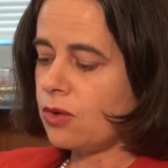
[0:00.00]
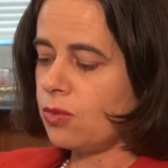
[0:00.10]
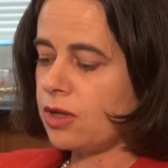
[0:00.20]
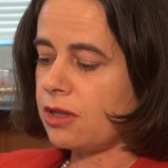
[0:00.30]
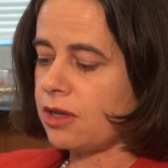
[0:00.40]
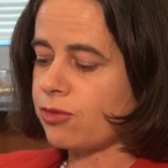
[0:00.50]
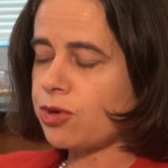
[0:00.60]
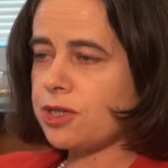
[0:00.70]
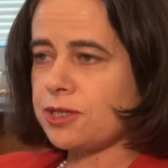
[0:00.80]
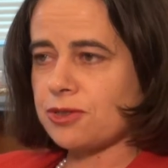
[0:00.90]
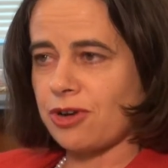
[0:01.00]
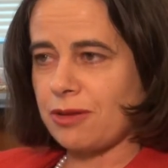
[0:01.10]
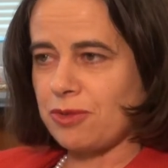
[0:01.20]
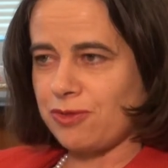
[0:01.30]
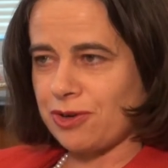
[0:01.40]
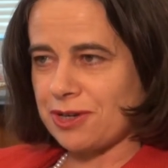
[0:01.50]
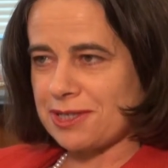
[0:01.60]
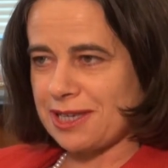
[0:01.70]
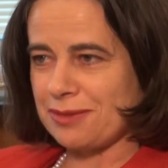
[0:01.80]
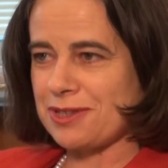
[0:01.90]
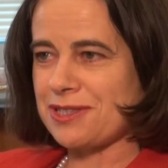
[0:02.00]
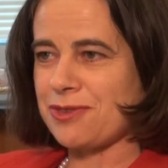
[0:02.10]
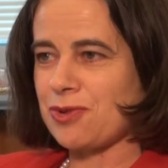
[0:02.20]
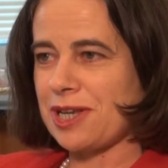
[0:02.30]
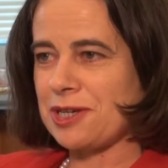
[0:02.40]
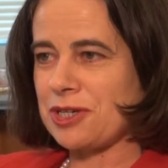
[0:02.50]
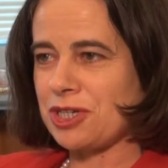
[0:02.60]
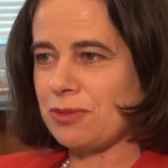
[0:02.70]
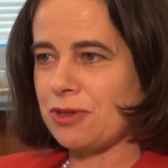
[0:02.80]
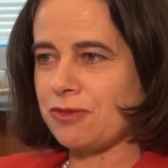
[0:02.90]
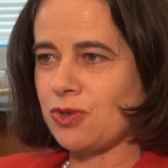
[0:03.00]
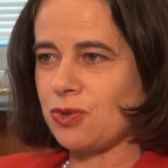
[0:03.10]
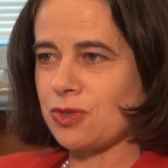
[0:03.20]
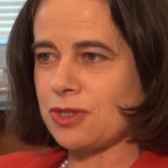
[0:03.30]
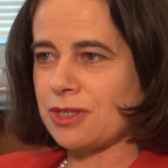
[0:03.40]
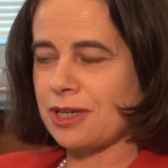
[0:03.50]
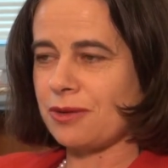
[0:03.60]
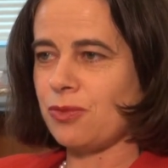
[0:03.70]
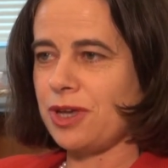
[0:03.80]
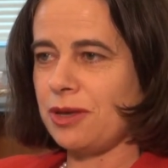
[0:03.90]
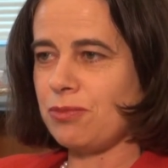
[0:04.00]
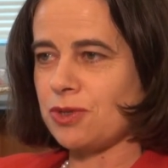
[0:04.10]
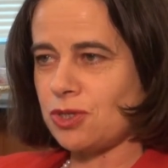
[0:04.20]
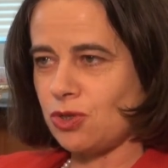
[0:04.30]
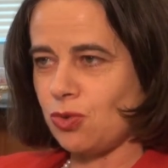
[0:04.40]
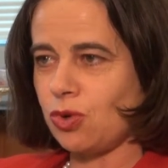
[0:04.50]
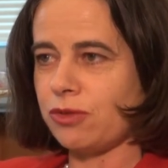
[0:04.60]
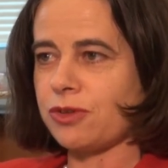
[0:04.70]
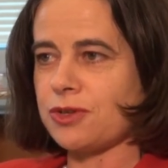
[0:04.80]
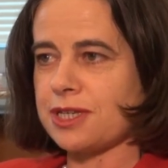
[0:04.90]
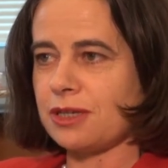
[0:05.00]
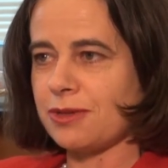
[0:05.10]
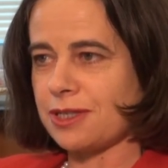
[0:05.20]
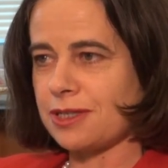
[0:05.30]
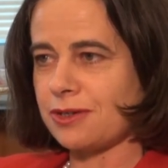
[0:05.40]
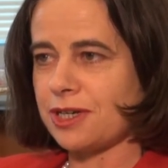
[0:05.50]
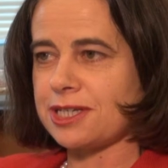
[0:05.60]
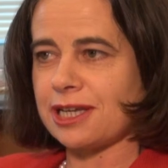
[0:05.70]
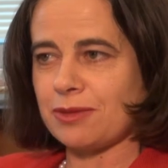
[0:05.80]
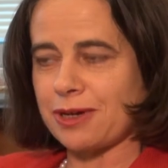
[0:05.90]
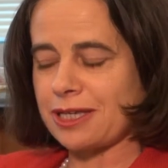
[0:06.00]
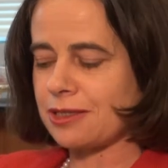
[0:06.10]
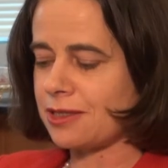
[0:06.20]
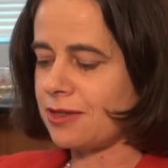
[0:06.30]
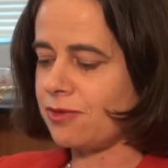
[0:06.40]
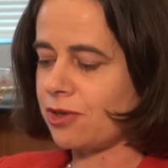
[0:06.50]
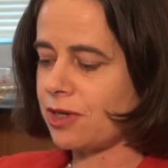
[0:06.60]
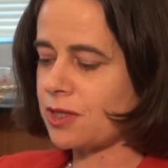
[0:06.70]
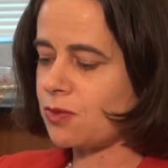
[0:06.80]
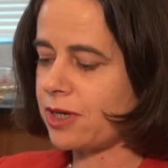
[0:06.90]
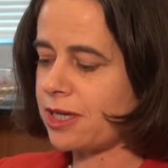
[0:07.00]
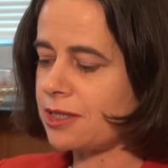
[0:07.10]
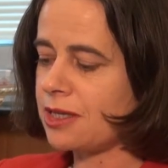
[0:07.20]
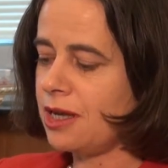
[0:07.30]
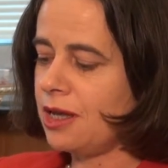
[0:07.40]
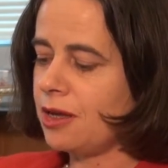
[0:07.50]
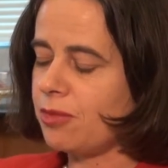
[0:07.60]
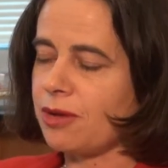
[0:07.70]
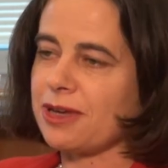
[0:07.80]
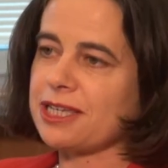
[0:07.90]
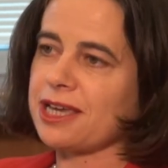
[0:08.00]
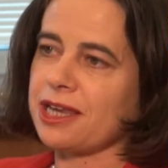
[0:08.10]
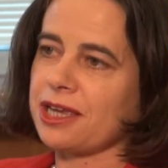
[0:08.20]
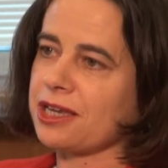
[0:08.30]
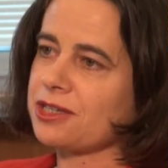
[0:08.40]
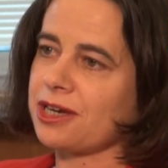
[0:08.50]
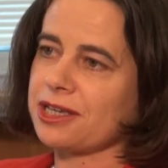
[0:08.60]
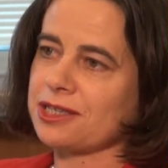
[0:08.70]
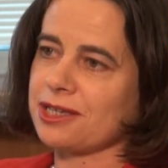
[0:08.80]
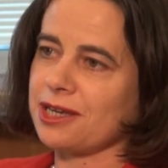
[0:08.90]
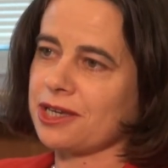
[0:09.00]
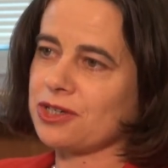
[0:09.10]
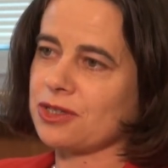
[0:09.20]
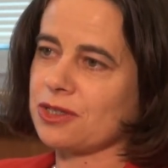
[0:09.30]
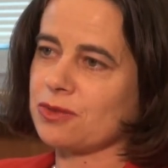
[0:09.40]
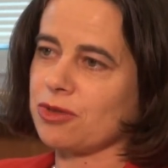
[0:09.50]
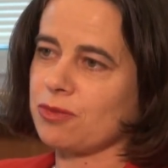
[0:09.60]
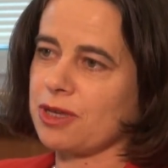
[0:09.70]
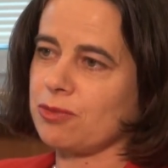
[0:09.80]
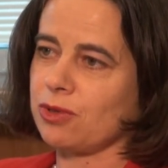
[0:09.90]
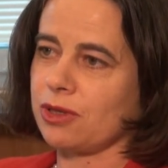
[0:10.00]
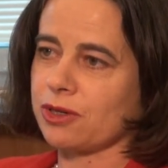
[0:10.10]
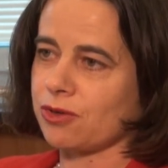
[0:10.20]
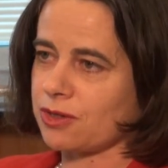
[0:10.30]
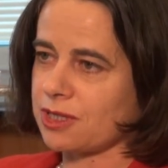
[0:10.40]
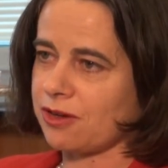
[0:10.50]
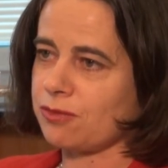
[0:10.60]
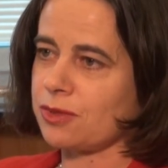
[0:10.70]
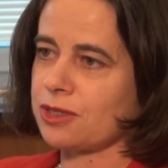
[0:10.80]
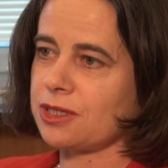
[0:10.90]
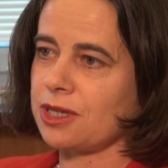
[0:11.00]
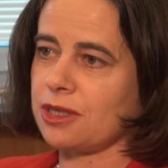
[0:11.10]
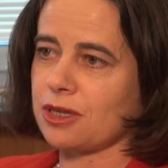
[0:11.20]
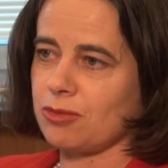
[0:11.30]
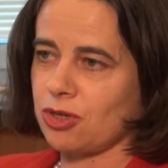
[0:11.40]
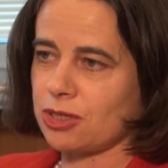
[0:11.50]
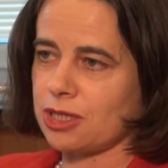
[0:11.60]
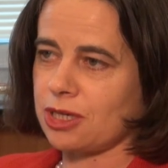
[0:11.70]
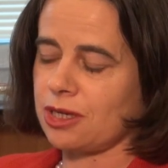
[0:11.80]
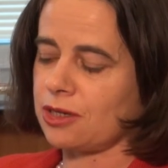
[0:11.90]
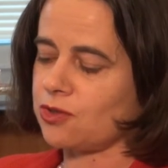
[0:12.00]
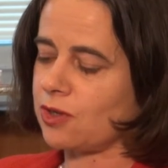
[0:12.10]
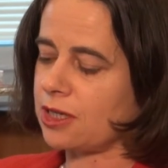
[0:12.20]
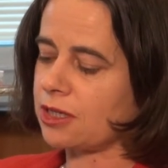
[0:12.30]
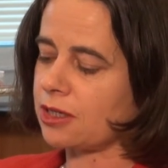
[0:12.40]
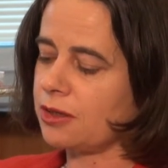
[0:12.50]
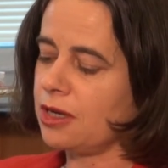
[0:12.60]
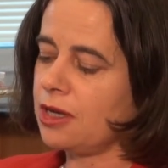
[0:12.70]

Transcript: Well, I've already described the various elements of the relationship, and of course we pursue all of those elements on a daily basis in various ways by maintaining our ties and connections with people across government and in the community in Sri Lanka.